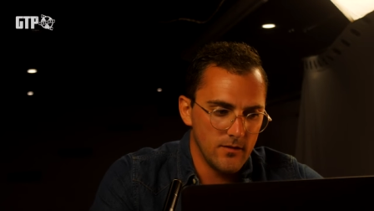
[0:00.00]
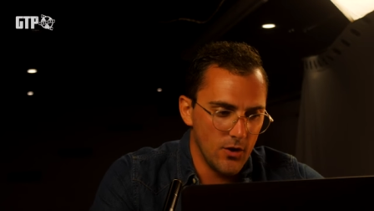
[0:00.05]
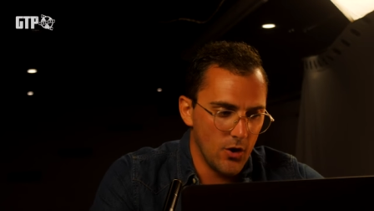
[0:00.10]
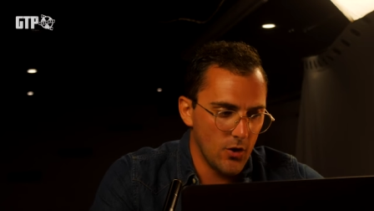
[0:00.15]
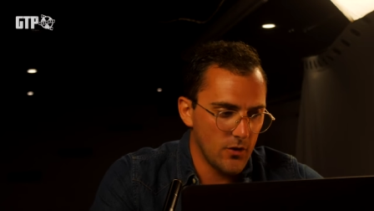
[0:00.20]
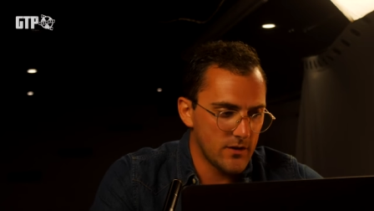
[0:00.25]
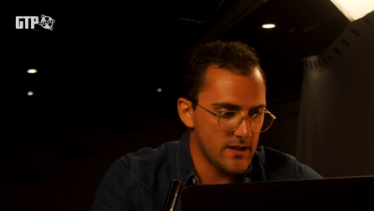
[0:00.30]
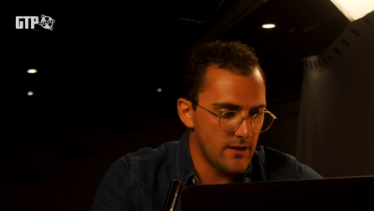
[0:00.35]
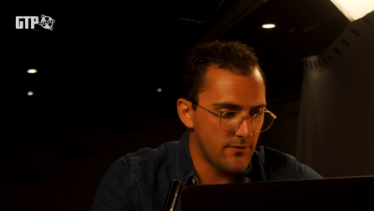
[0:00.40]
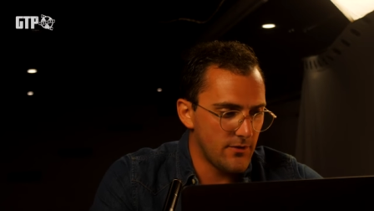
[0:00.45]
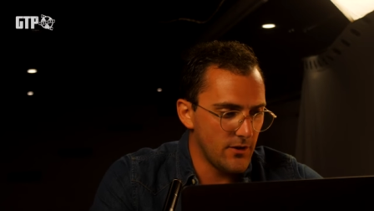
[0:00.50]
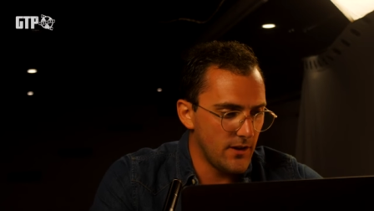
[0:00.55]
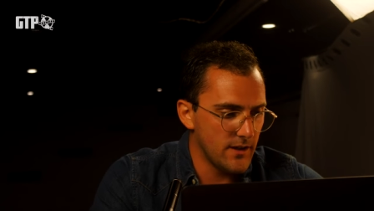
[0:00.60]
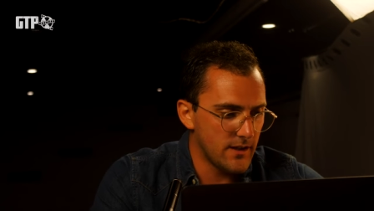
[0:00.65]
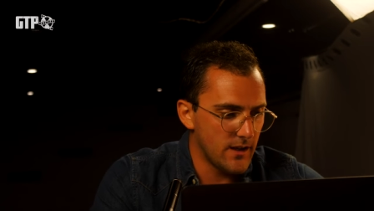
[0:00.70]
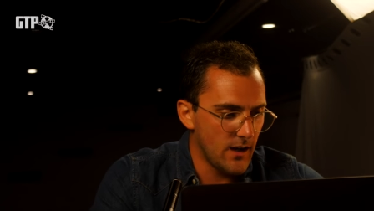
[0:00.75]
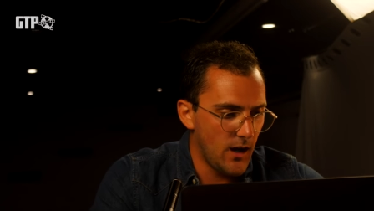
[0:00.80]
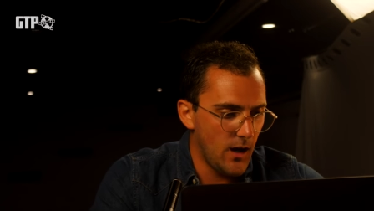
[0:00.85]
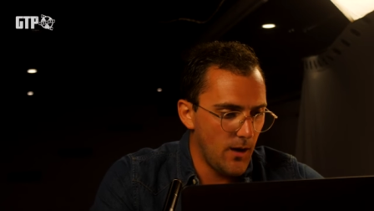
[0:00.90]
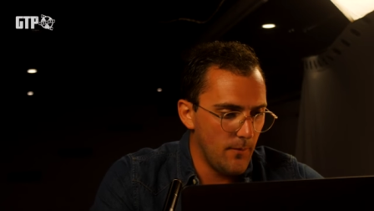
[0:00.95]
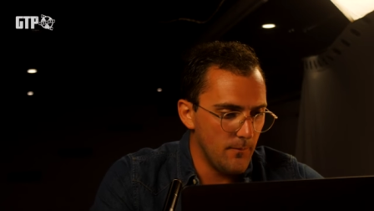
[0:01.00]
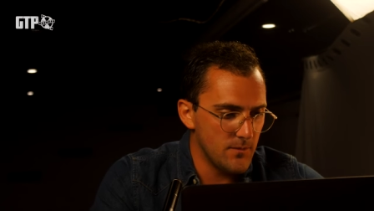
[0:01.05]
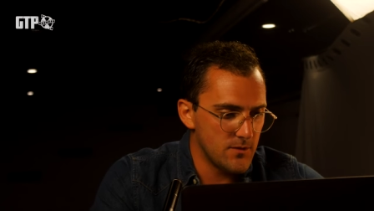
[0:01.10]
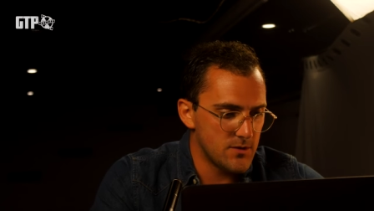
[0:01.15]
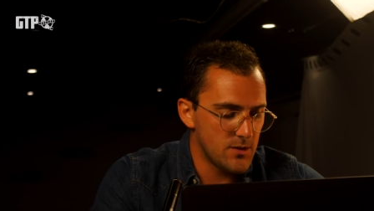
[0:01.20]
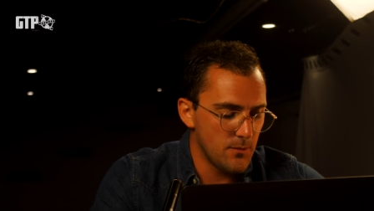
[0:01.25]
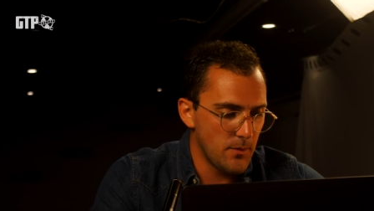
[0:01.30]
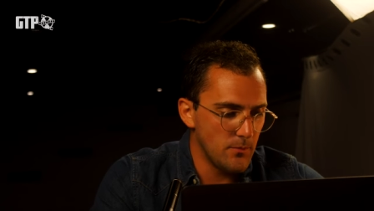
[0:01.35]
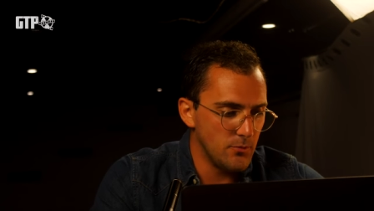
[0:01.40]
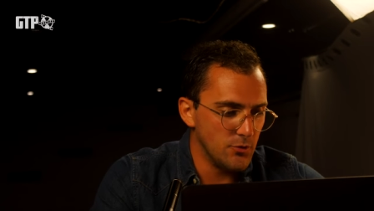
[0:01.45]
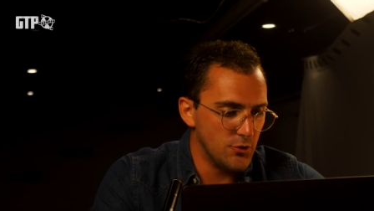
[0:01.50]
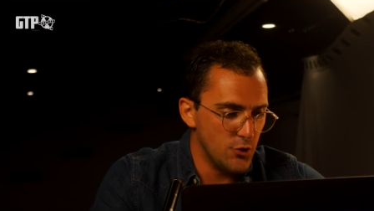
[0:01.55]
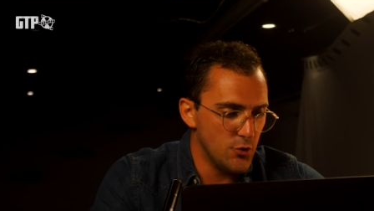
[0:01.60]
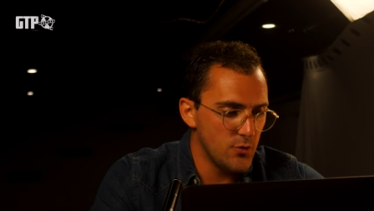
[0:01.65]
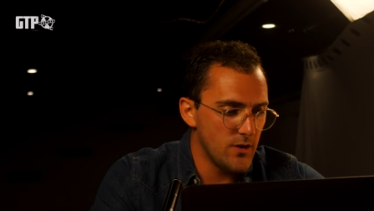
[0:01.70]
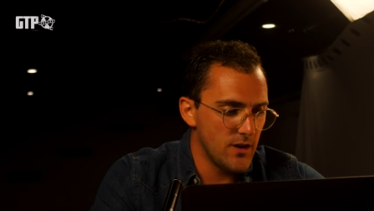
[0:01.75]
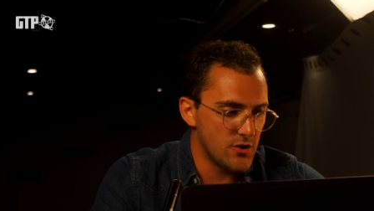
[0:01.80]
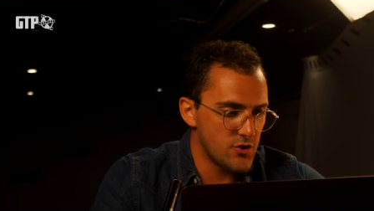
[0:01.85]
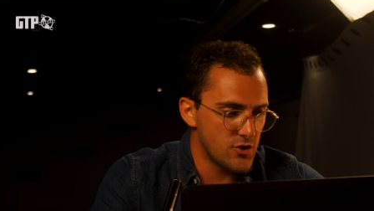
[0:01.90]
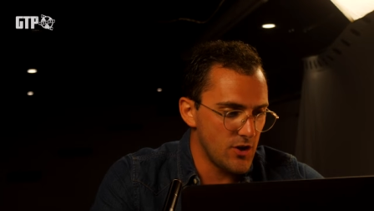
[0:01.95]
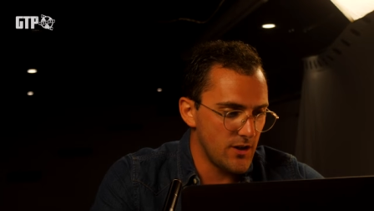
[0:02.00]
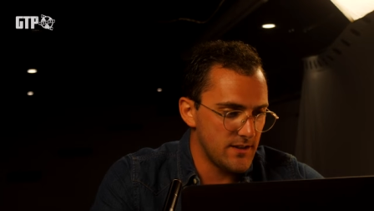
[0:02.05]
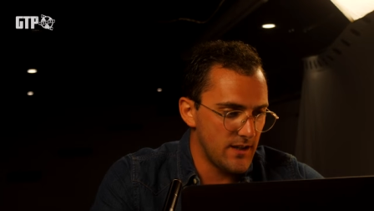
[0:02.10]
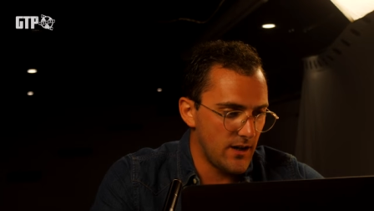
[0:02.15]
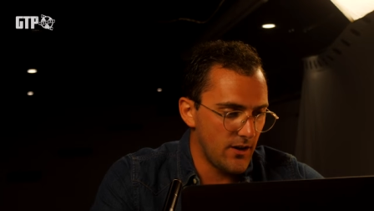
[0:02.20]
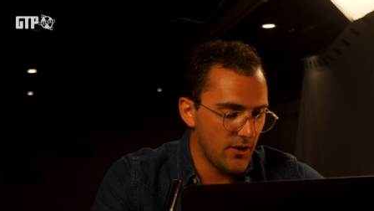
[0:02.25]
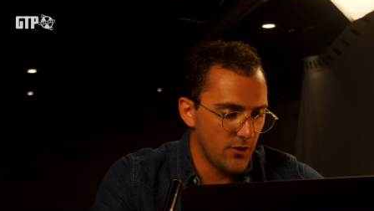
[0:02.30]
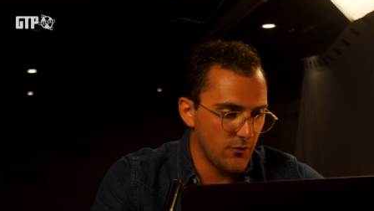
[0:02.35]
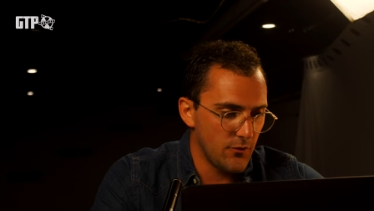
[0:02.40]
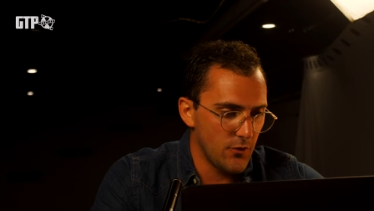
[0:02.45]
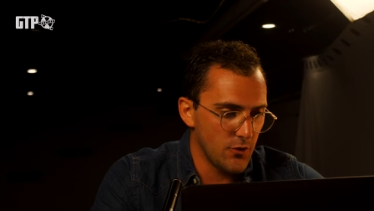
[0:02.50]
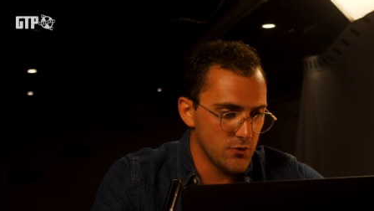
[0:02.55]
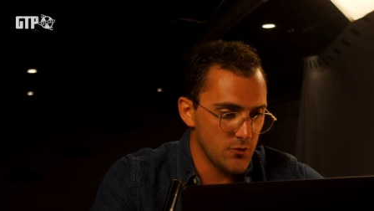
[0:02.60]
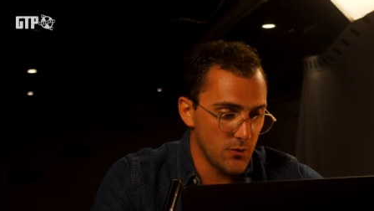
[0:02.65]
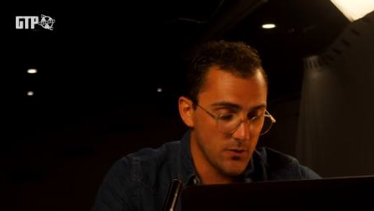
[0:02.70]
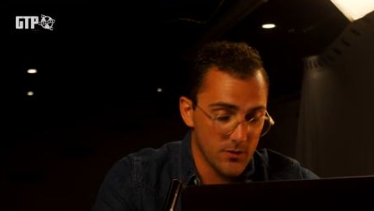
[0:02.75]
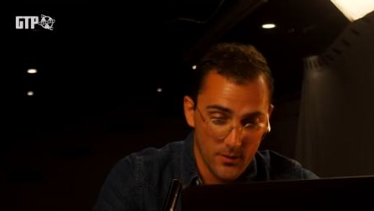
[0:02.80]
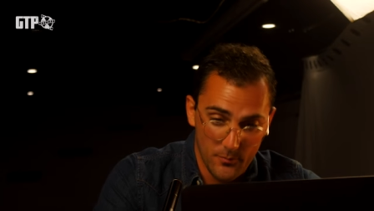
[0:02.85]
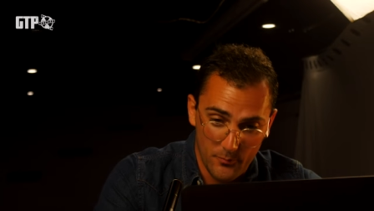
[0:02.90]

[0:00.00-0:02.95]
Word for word: You know, because I feel like um, some people yeah. do get shut down in their first one.